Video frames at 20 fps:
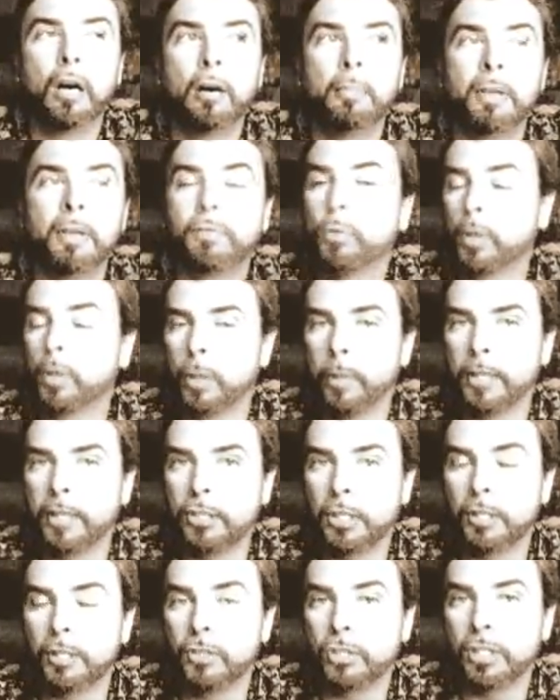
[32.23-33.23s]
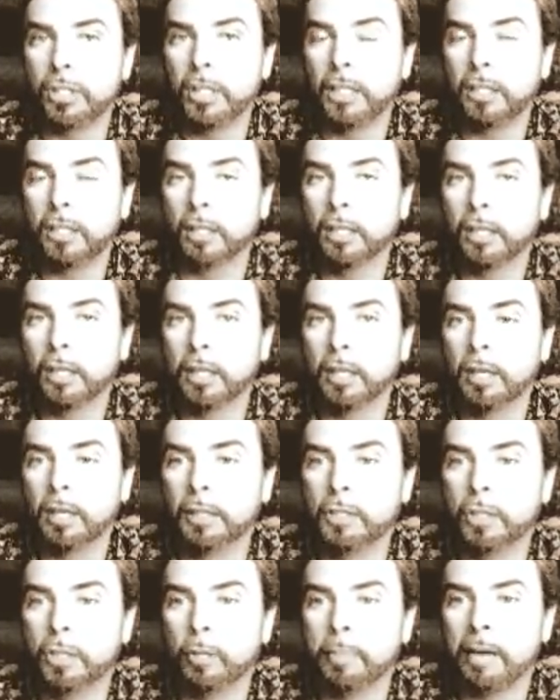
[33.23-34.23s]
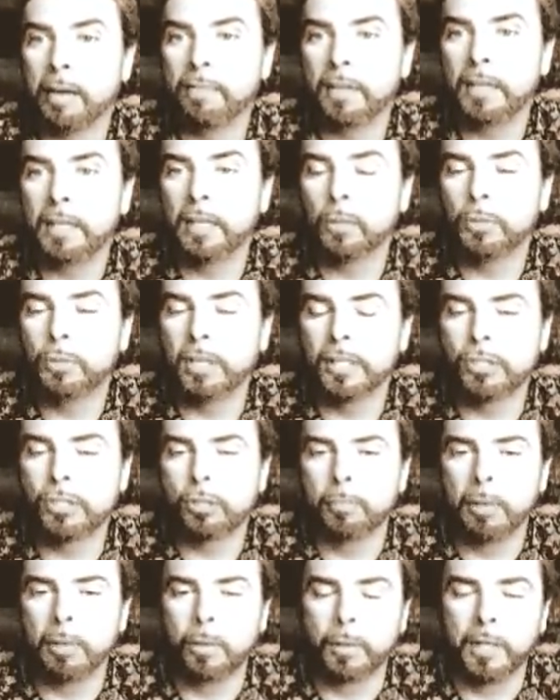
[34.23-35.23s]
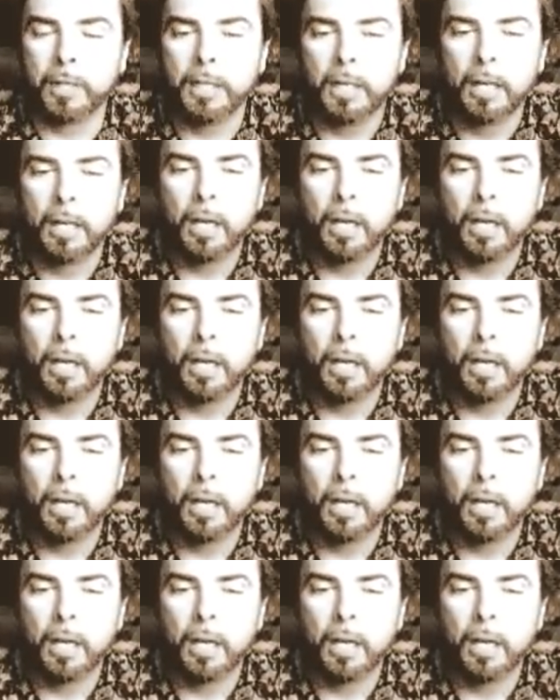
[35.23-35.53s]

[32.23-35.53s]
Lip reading: If you're interested in seeing, my video testimony.